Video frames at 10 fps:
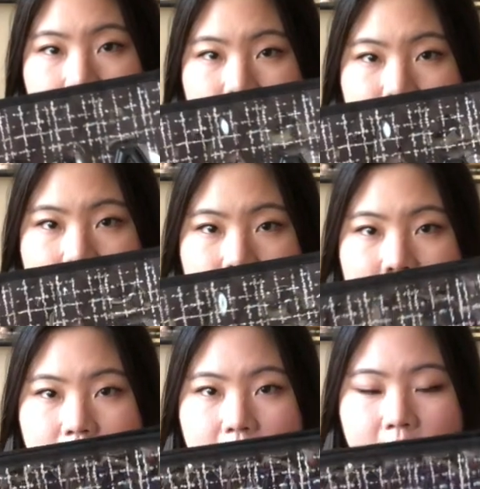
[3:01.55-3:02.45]

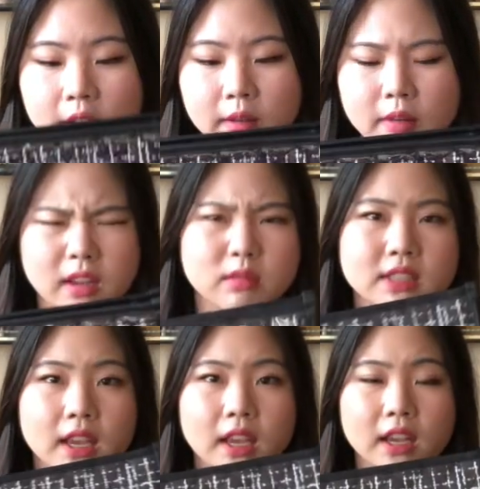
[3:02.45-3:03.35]
collection. I was
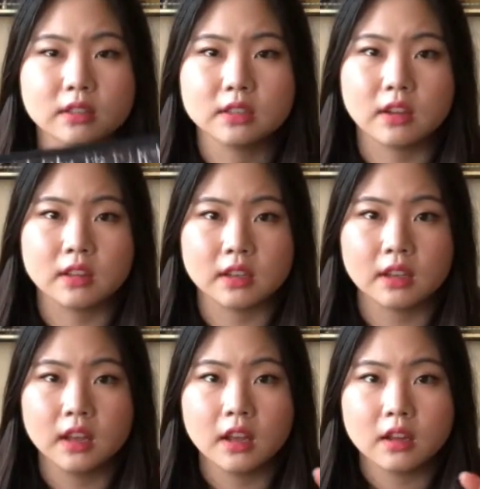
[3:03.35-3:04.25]
saying I saw
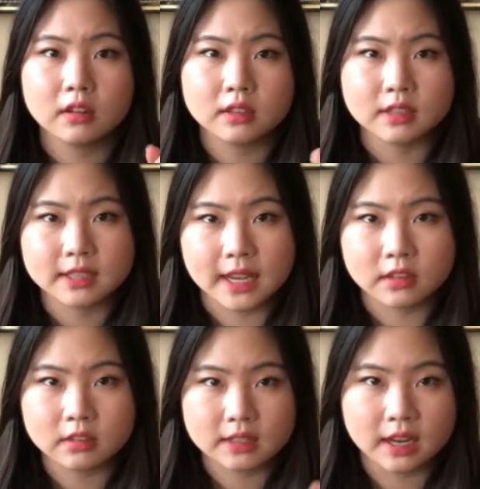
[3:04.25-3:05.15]
the
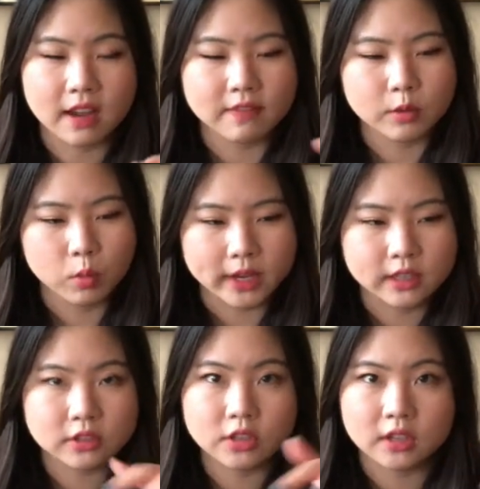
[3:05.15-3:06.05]
sandals that have the
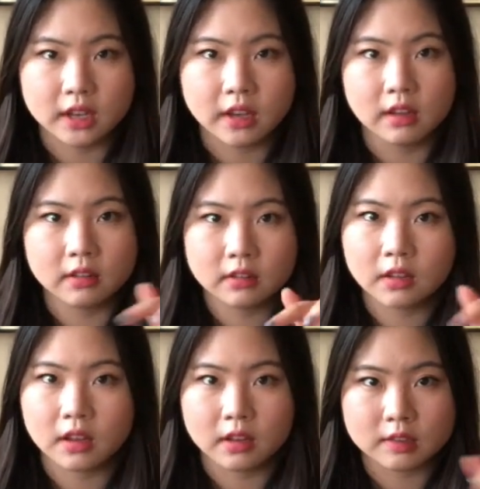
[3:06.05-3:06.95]
white Chanel
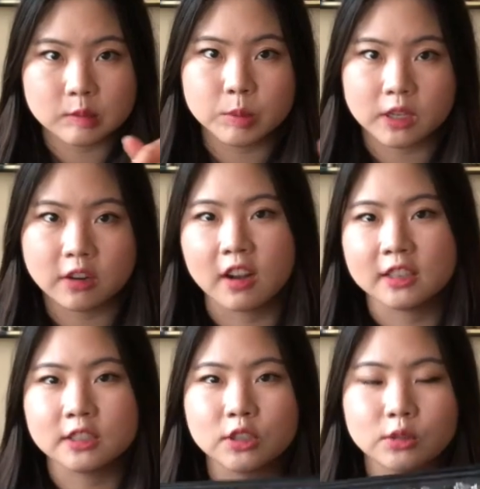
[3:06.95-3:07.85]
split
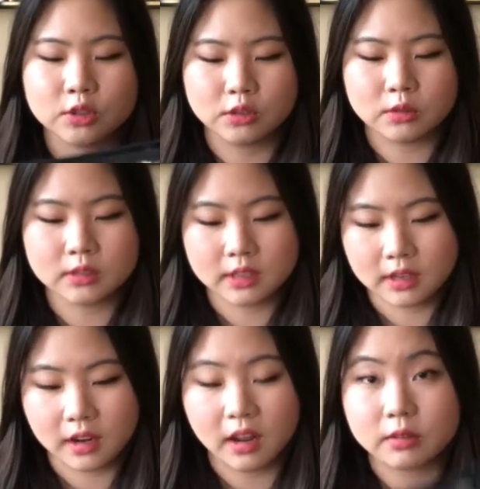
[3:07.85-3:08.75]
across the two shoes
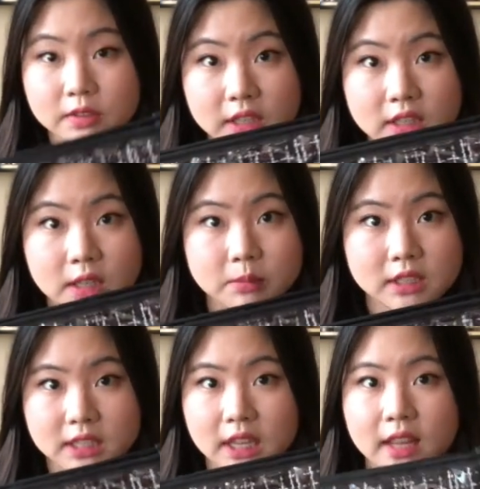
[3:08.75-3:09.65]
that I was very
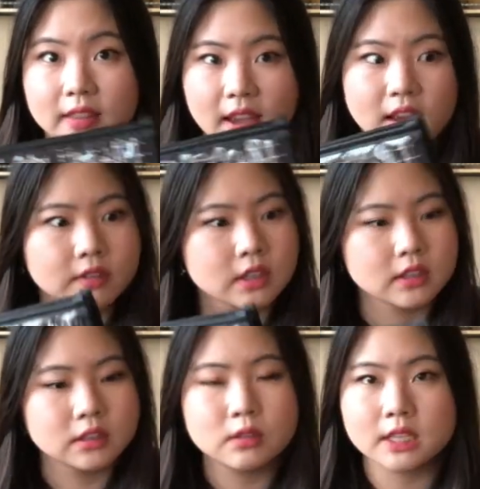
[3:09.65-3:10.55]
tempted to get. They have
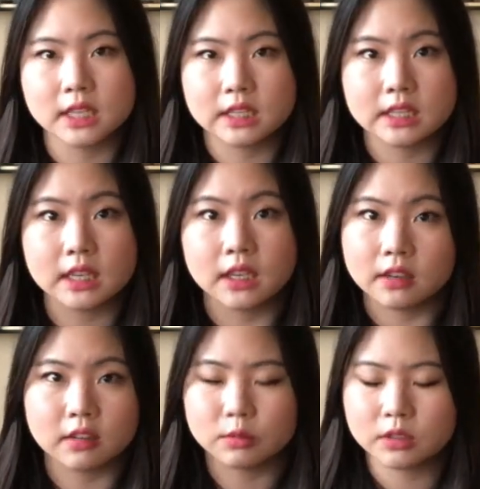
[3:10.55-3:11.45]
a lucite
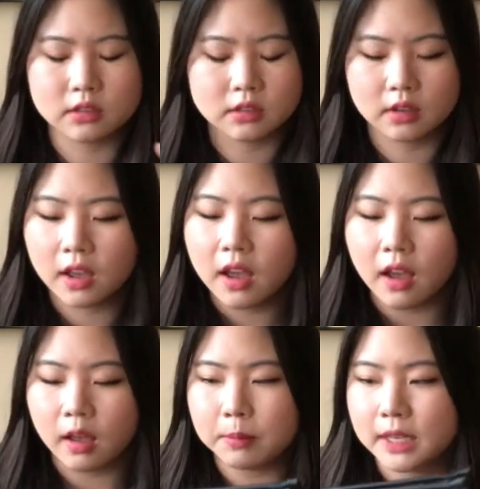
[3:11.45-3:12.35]
heel, which is
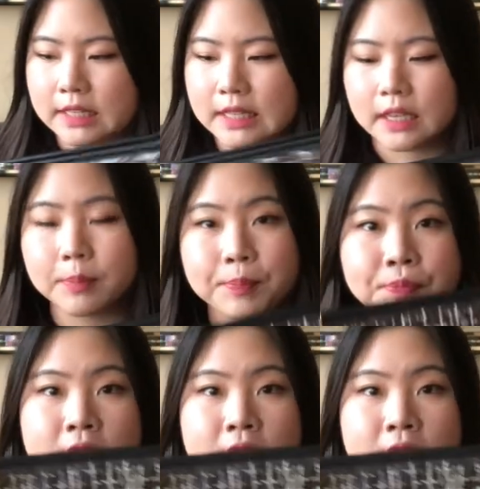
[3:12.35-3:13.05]
amazing.